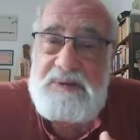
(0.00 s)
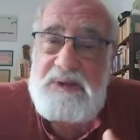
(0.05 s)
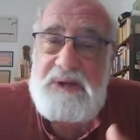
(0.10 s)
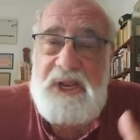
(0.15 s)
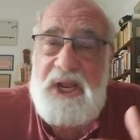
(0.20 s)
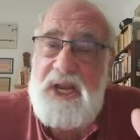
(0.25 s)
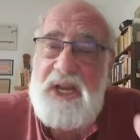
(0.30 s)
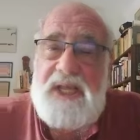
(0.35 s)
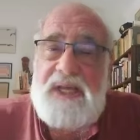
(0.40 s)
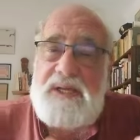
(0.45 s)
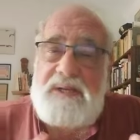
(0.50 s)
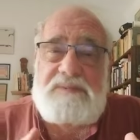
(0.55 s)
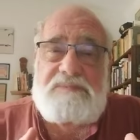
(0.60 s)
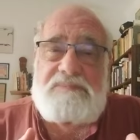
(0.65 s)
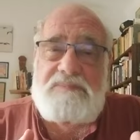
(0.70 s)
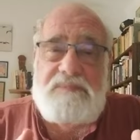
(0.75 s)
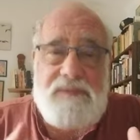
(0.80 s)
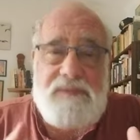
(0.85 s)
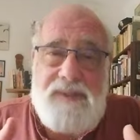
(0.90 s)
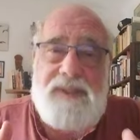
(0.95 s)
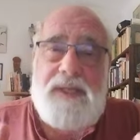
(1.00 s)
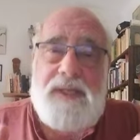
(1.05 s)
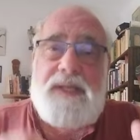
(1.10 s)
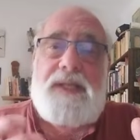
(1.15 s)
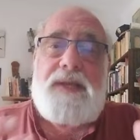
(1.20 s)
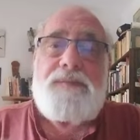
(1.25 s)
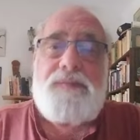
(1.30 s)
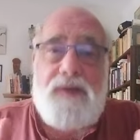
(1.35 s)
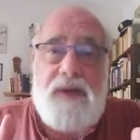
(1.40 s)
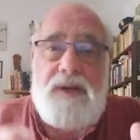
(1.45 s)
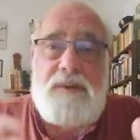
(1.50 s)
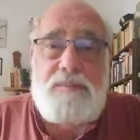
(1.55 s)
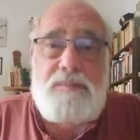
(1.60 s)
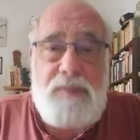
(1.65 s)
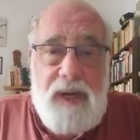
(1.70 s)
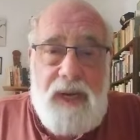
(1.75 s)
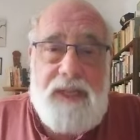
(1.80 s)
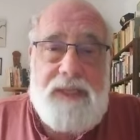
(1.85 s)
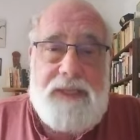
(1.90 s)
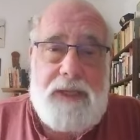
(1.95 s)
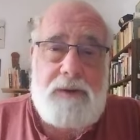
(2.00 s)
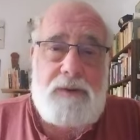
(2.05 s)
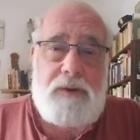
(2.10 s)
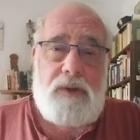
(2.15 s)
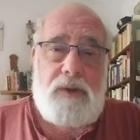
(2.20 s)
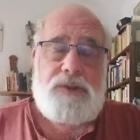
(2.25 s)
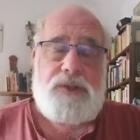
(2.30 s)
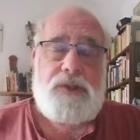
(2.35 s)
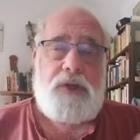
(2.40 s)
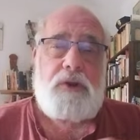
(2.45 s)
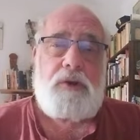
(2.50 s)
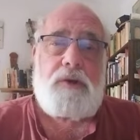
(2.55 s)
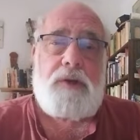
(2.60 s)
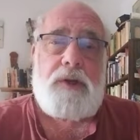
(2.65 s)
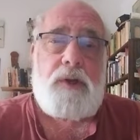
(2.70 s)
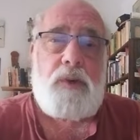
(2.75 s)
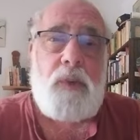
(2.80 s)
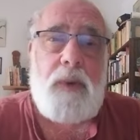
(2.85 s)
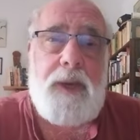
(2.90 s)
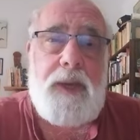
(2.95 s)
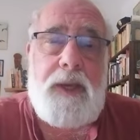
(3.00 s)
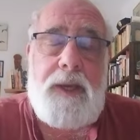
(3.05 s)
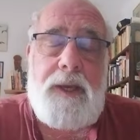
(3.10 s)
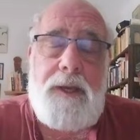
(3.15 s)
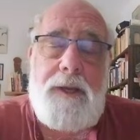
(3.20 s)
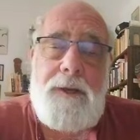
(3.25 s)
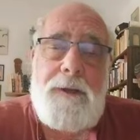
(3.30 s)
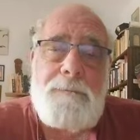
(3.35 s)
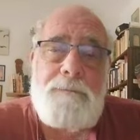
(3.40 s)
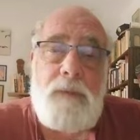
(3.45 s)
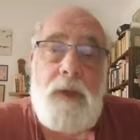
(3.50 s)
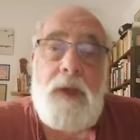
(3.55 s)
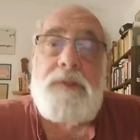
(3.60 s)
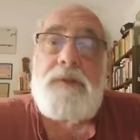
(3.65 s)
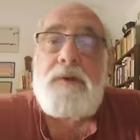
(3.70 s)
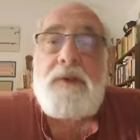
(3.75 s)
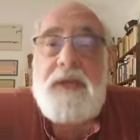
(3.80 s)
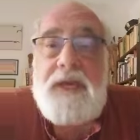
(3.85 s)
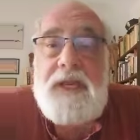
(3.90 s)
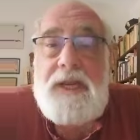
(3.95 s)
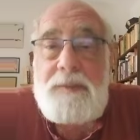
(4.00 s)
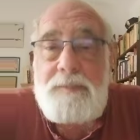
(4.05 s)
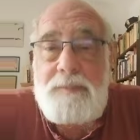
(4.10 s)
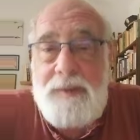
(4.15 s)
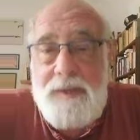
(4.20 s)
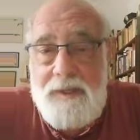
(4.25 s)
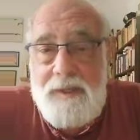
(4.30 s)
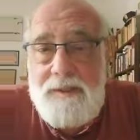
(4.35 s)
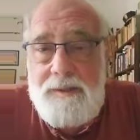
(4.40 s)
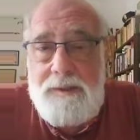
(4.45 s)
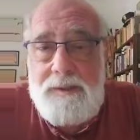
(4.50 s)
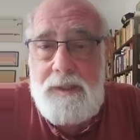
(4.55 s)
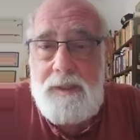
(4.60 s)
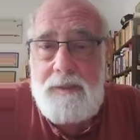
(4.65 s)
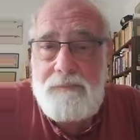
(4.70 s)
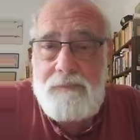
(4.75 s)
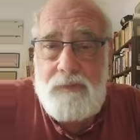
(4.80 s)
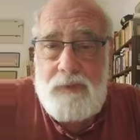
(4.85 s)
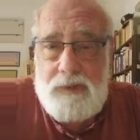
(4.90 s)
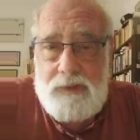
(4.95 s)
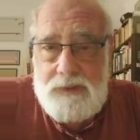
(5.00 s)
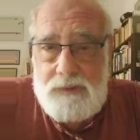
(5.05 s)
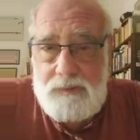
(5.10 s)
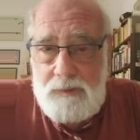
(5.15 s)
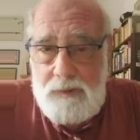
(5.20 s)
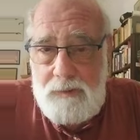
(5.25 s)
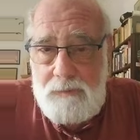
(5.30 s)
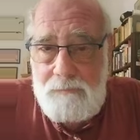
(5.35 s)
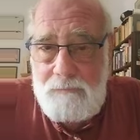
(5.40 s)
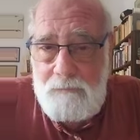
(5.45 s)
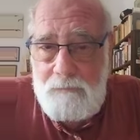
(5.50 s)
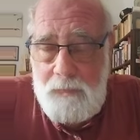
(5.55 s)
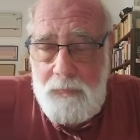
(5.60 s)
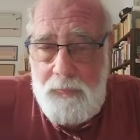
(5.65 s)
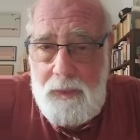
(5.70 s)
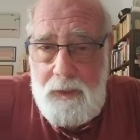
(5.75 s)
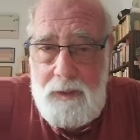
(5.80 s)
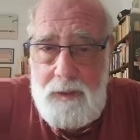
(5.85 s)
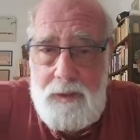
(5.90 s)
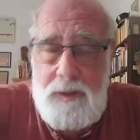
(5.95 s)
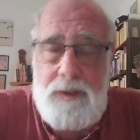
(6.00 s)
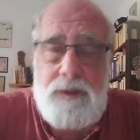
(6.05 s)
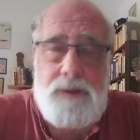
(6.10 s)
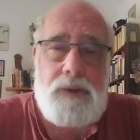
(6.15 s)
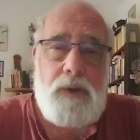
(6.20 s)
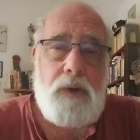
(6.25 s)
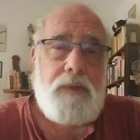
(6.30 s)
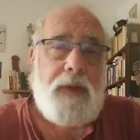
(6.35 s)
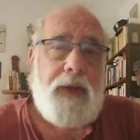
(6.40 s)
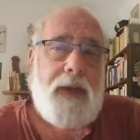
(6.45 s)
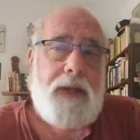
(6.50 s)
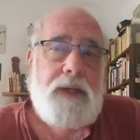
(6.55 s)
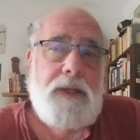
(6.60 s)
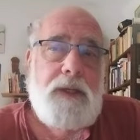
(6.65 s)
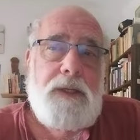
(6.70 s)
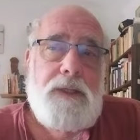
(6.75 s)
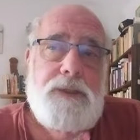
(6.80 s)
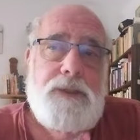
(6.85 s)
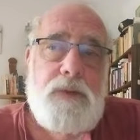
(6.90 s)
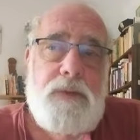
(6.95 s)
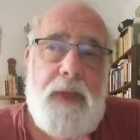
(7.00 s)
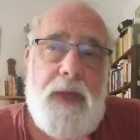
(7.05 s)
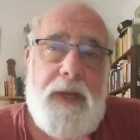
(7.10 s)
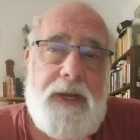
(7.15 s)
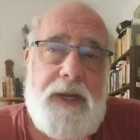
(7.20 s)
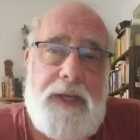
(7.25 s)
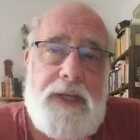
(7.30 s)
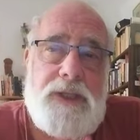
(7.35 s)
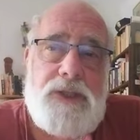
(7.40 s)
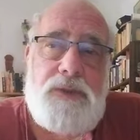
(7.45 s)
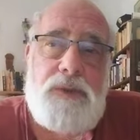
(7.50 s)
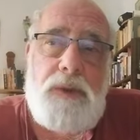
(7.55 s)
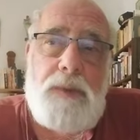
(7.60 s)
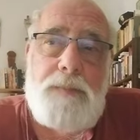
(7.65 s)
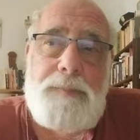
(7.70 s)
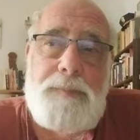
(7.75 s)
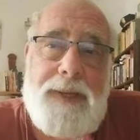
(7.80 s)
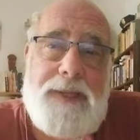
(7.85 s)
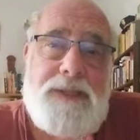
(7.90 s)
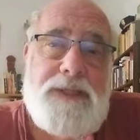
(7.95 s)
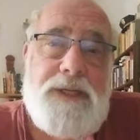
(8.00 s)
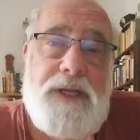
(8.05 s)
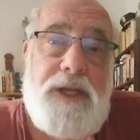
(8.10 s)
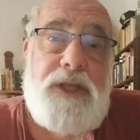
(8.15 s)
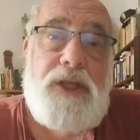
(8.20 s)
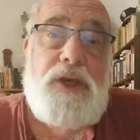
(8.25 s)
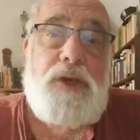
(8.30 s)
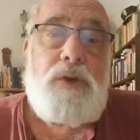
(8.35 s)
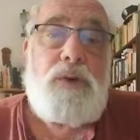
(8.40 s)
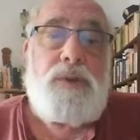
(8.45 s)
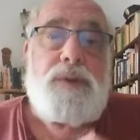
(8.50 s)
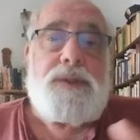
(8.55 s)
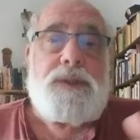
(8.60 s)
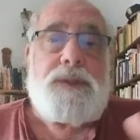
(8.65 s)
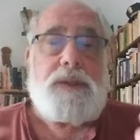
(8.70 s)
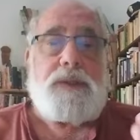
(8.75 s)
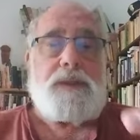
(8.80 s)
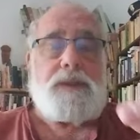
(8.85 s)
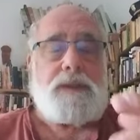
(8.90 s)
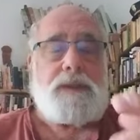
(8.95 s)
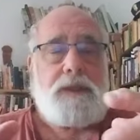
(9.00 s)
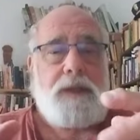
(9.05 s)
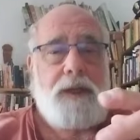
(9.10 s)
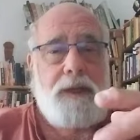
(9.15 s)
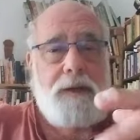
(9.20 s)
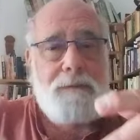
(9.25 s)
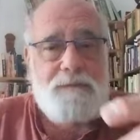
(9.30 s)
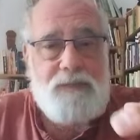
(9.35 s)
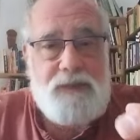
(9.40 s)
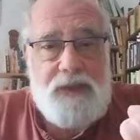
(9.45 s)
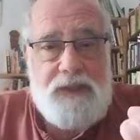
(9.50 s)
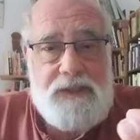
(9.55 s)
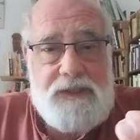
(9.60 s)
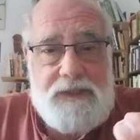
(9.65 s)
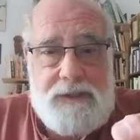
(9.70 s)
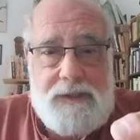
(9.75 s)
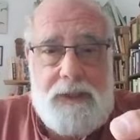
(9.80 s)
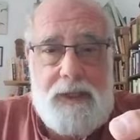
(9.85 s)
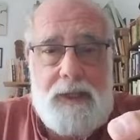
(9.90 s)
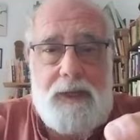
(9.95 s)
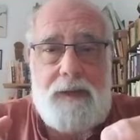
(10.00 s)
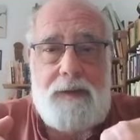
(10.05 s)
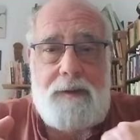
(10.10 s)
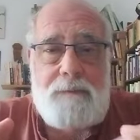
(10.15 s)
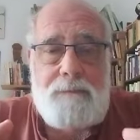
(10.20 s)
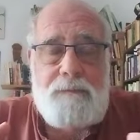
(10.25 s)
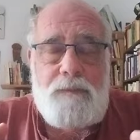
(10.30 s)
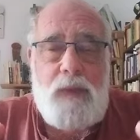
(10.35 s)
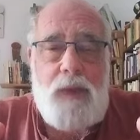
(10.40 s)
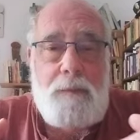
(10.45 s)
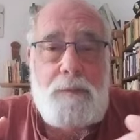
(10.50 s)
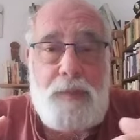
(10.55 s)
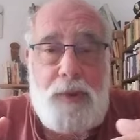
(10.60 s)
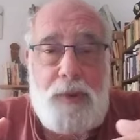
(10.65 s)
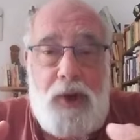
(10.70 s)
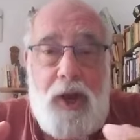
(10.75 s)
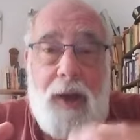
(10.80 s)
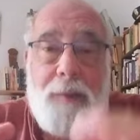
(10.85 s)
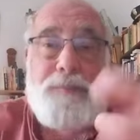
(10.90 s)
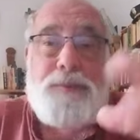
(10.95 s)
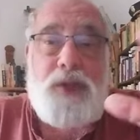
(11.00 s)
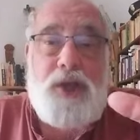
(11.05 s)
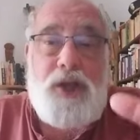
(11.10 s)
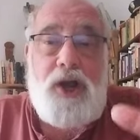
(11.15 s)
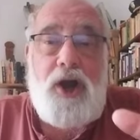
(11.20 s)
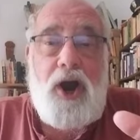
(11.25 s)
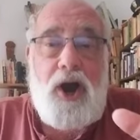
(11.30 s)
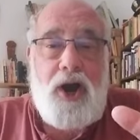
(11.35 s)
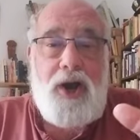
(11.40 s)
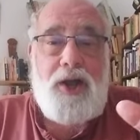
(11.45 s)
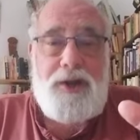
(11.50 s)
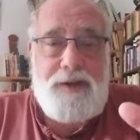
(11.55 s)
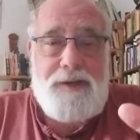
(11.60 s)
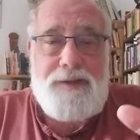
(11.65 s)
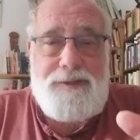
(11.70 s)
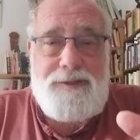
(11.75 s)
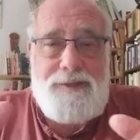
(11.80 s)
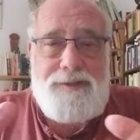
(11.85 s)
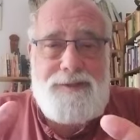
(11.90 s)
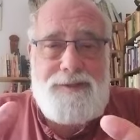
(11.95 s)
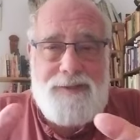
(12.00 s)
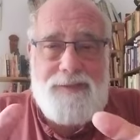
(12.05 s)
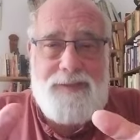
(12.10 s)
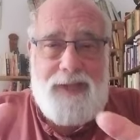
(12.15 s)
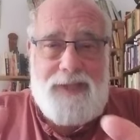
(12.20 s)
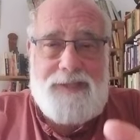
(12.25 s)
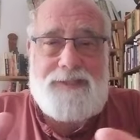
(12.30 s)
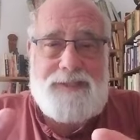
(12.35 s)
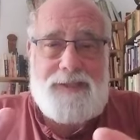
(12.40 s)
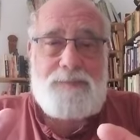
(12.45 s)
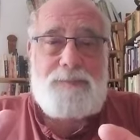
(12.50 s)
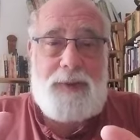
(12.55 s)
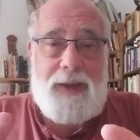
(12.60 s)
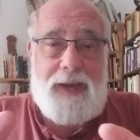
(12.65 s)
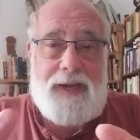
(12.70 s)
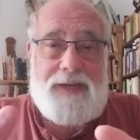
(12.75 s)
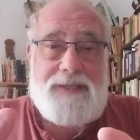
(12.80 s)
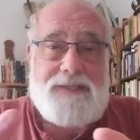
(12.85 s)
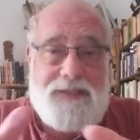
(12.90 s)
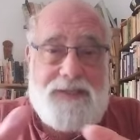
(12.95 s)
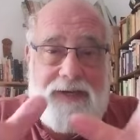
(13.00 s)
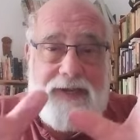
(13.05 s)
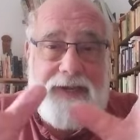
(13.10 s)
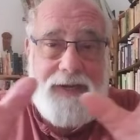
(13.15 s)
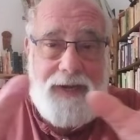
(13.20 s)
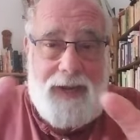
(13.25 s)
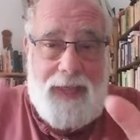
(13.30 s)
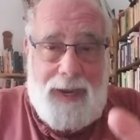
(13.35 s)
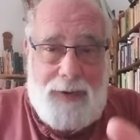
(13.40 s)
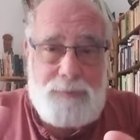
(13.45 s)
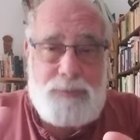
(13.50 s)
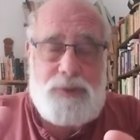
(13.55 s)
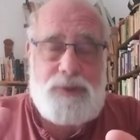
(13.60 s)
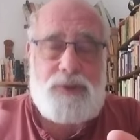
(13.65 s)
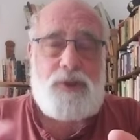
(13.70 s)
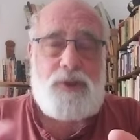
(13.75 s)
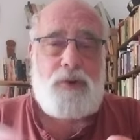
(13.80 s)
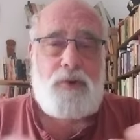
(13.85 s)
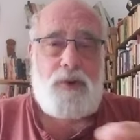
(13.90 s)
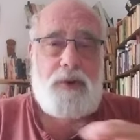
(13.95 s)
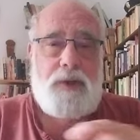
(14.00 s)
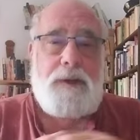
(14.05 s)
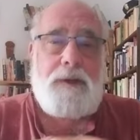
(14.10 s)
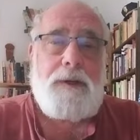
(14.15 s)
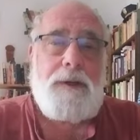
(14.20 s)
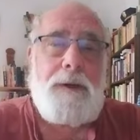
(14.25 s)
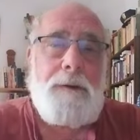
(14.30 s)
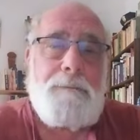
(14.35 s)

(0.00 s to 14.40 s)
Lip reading: in any significant military or security way. They're guinea pigs for Israel. So that Israel basically uses this panopticon, that's the Palestinian laboratory